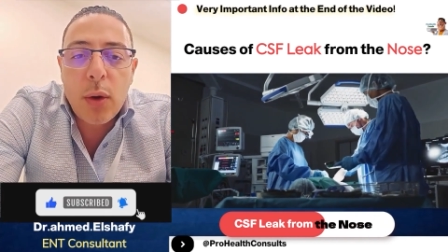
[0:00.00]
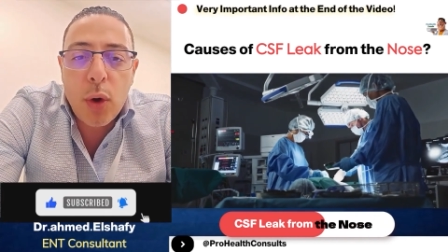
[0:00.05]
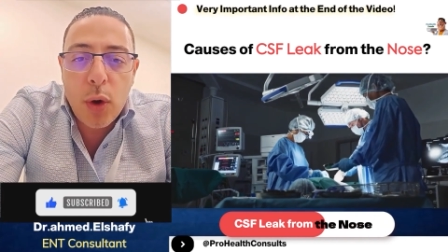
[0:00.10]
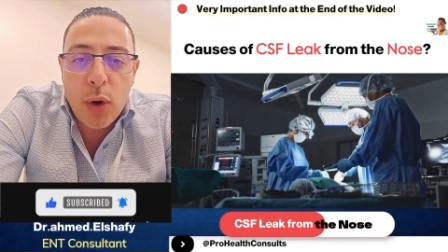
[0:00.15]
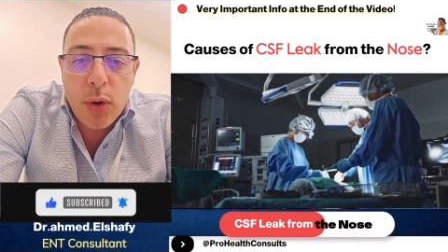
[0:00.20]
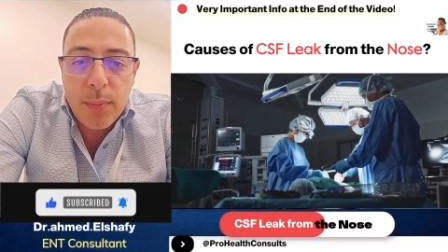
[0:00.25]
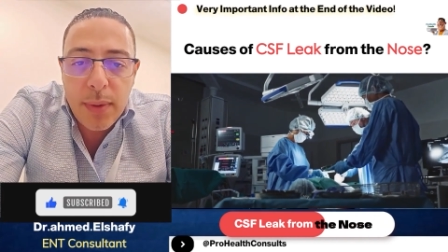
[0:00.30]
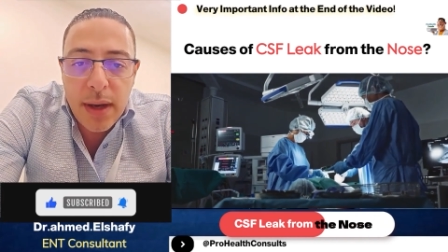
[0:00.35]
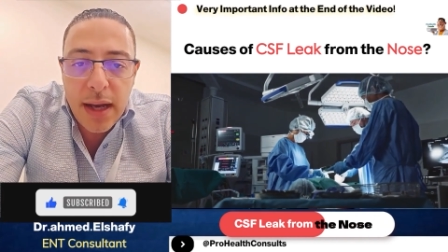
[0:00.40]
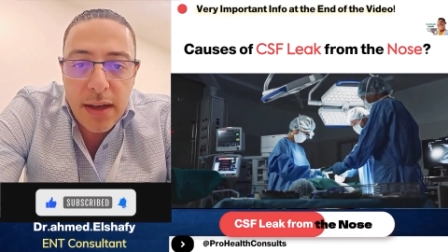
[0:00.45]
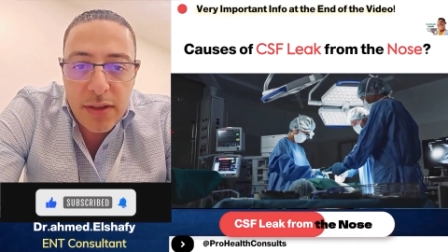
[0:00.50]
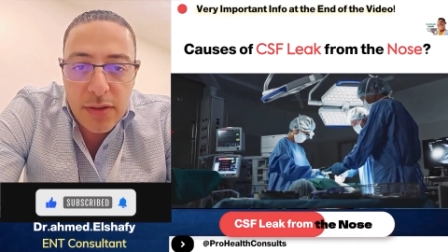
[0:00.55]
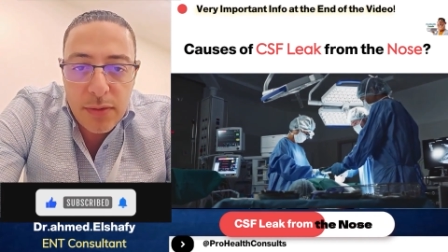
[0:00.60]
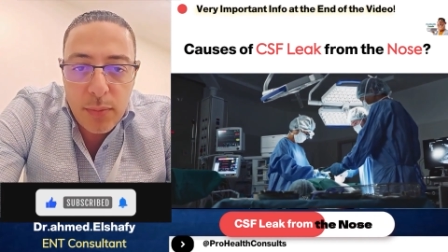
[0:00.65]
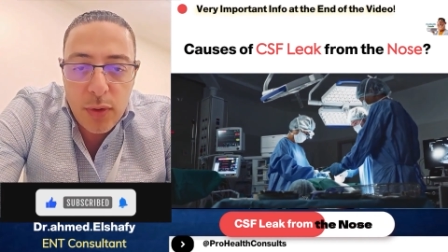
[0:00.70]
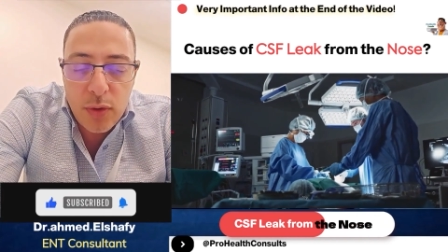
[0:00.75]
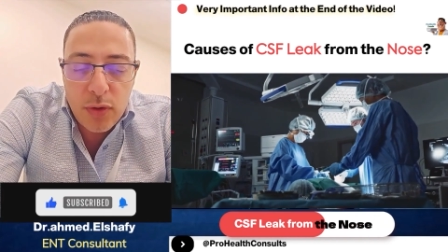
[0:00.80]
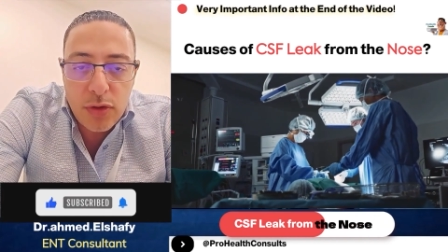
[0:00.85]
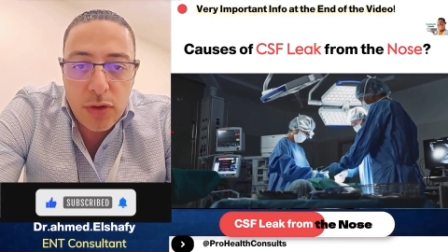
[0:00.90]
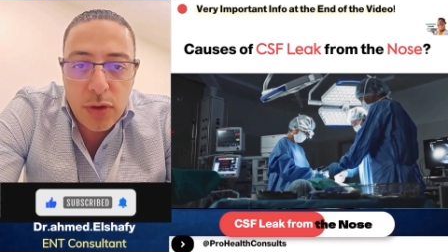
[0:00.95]
all be
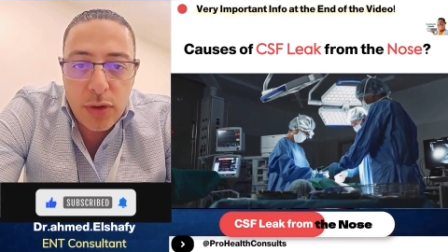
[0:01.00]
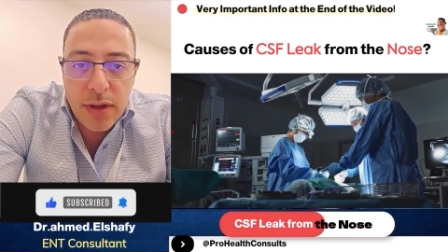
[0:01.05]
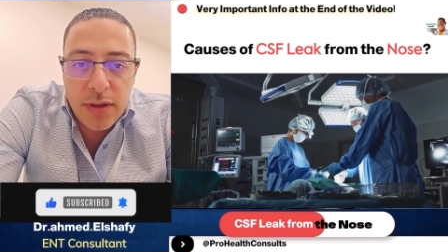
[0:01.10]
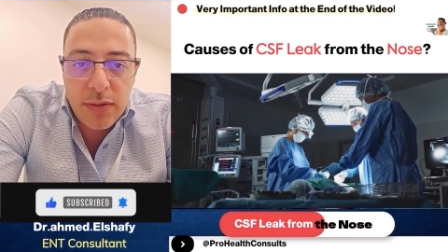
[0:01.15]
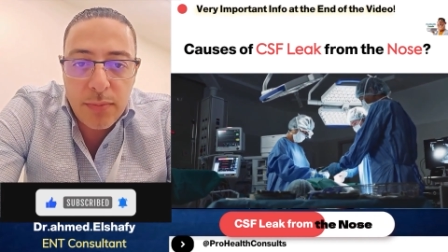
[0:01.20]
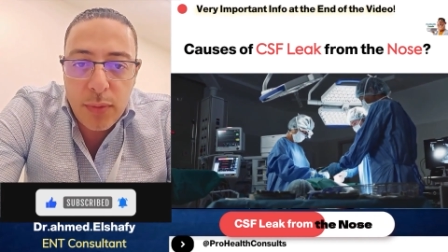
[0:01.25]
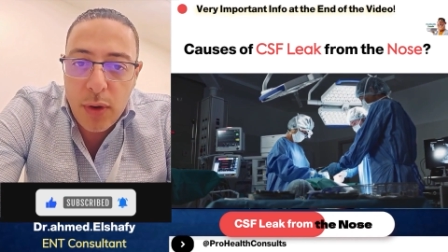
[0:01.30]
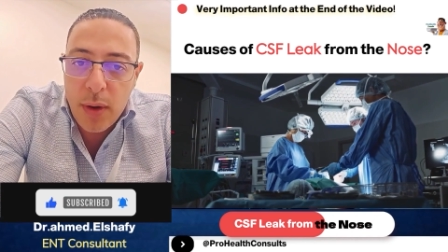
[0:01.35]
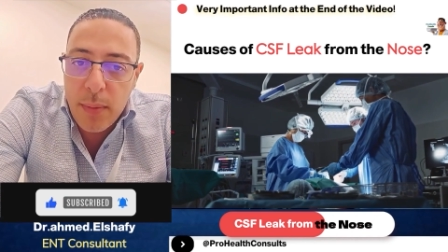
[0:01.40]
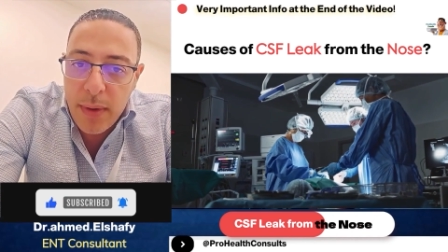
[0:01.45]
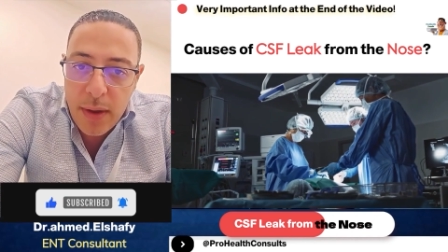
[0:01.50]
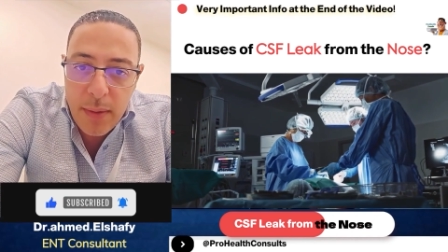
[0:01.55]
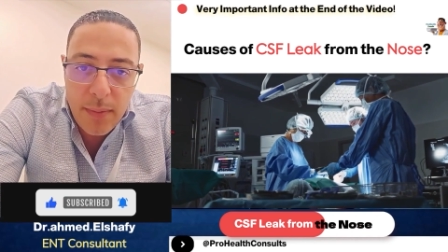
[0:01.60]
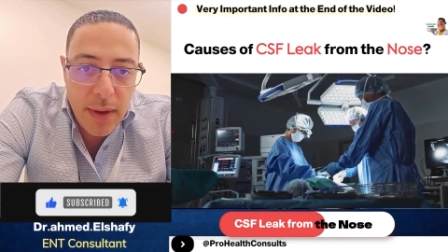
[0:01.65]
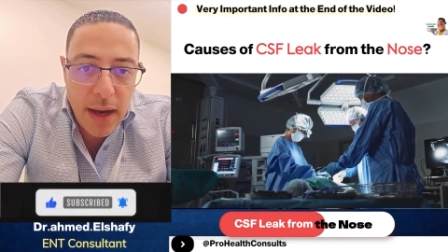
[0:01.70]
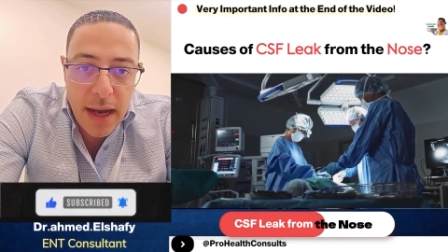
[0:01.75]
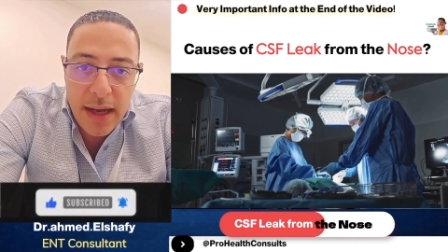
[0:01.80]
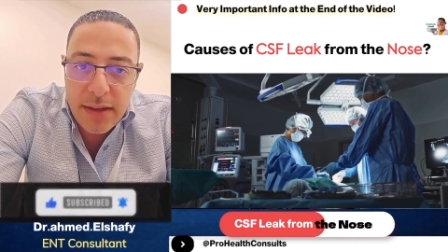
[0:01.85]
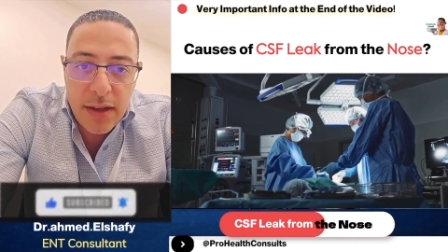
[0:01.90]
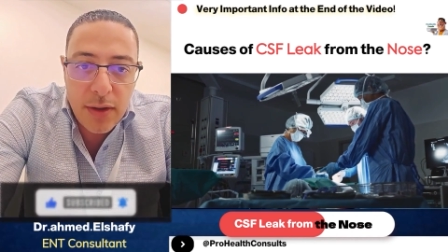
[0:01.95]
exposed to this problem
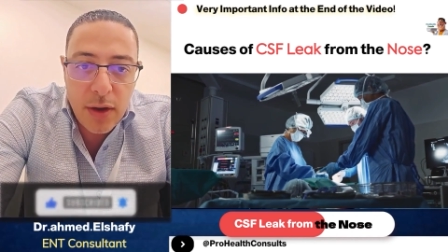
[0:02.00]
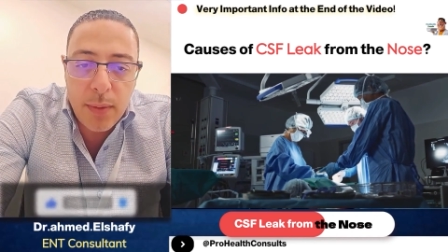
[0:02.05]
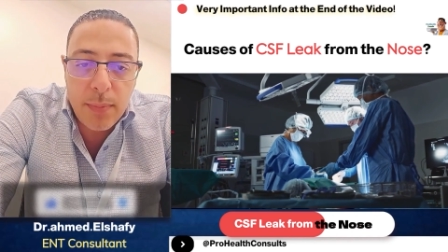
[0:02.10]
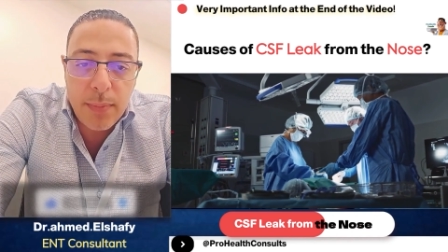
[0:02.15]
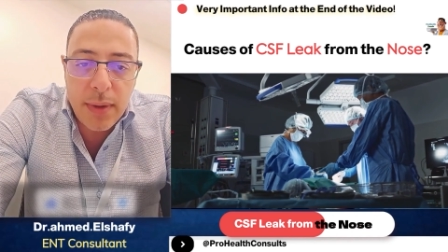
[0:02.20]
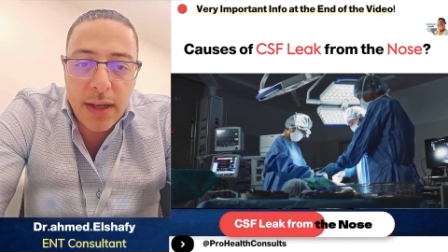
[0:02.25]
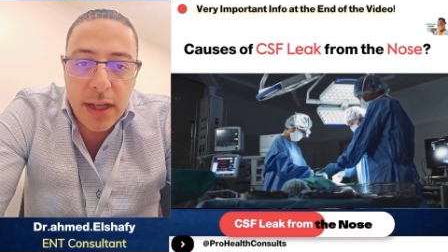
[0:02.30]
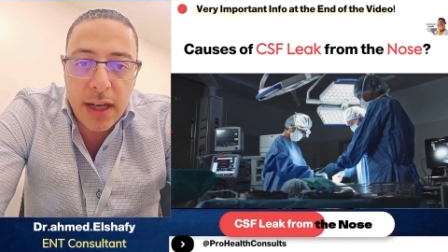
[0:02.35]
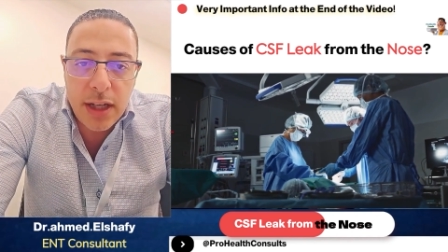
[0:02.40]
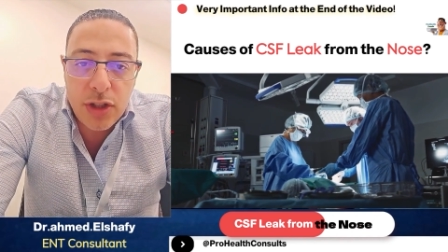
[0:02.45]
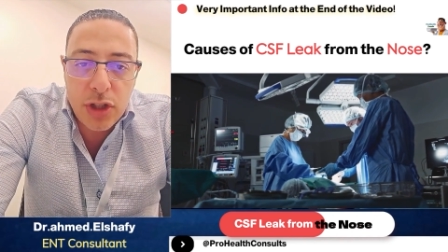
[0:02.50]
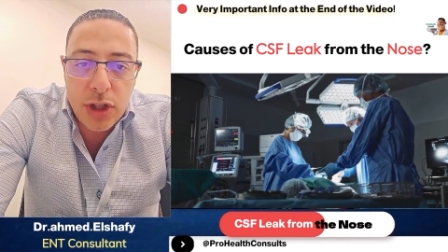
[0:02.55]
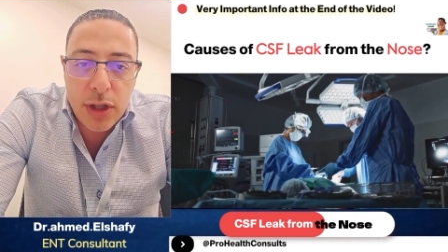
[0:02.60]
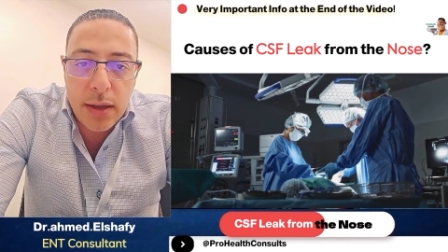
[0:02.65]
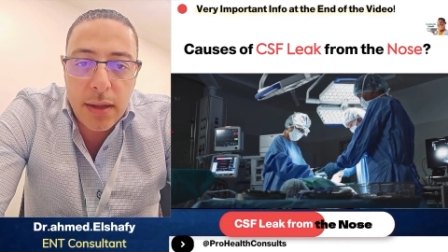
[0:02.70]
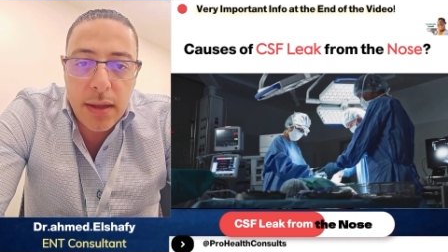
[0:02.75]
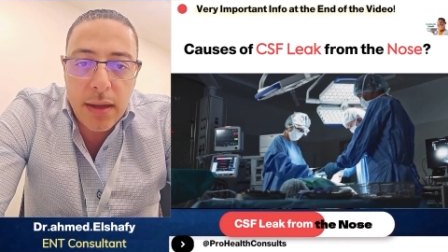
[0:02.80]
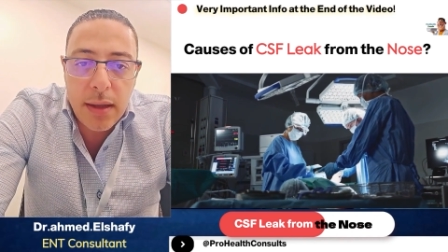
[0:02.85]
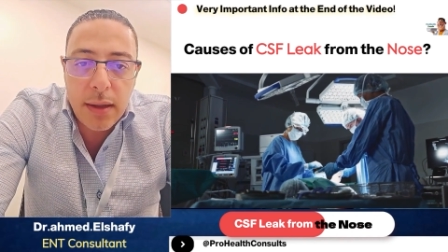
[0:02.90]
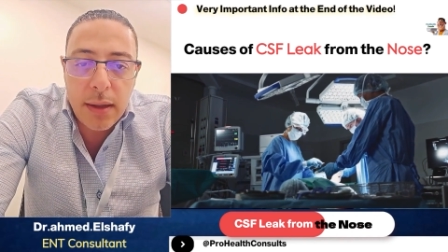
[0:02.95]
as a
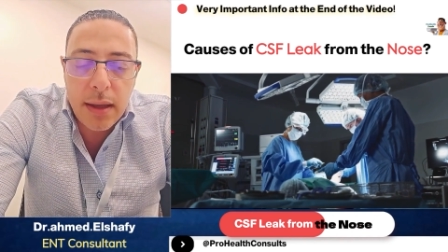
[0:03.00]
complication,